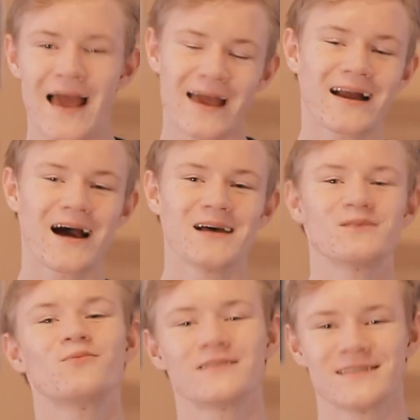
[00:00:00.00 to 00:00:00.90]
Hey guys,
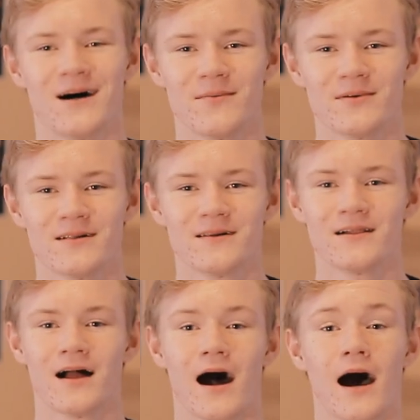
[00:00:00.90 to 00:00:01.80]
what's up?
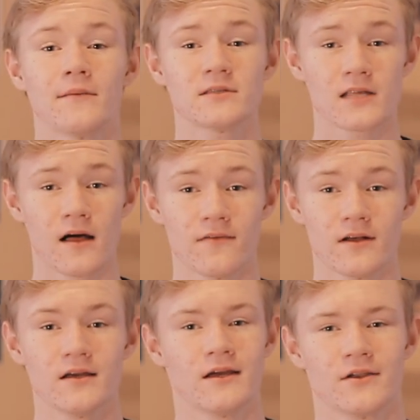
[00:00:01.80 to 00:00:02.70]
I'm
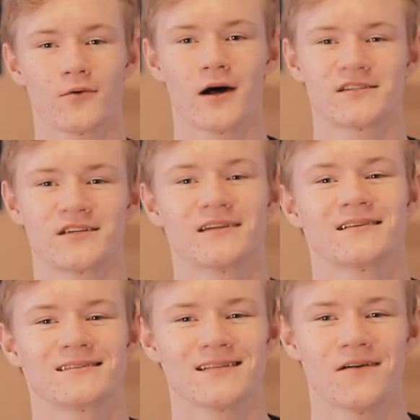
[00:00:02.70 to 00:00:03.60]
Slava and you're watching
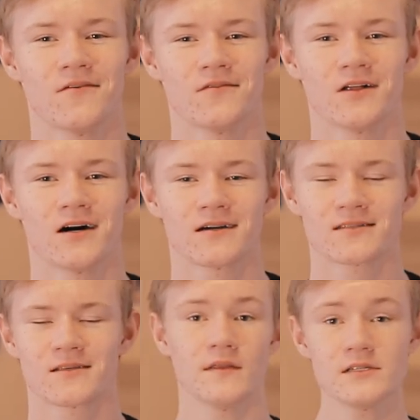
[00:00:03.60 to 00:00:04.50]
Slava Vlogs.
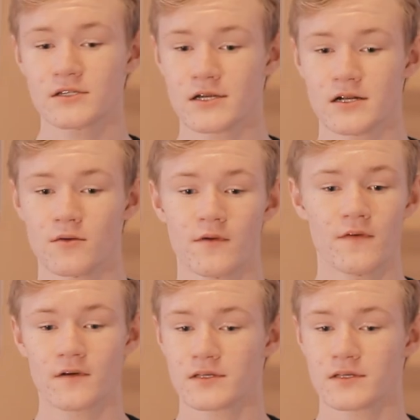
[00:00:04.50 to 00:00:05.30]
On this channel, we